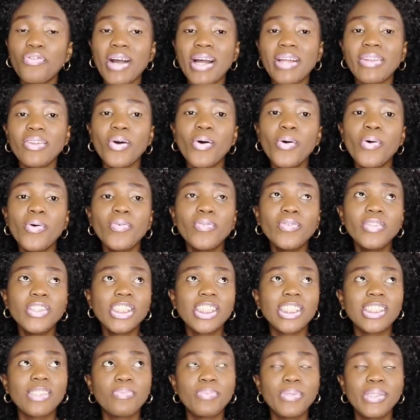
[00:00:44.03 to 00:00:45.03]
and all
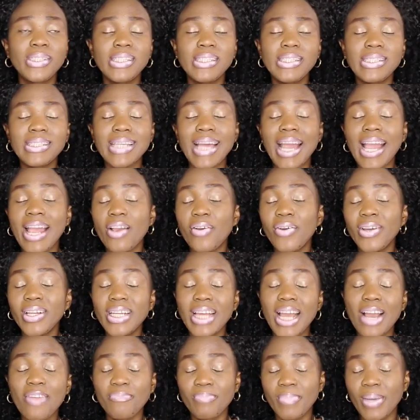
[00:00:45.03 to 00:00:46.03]
these pieces I already
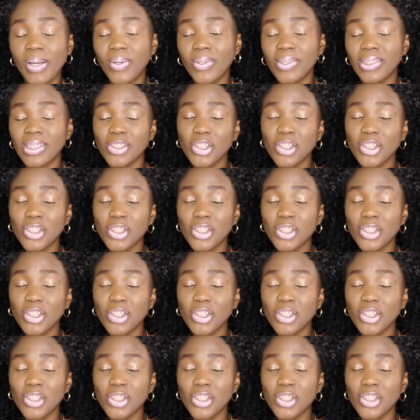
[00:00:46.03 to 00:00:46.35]
have in my closet.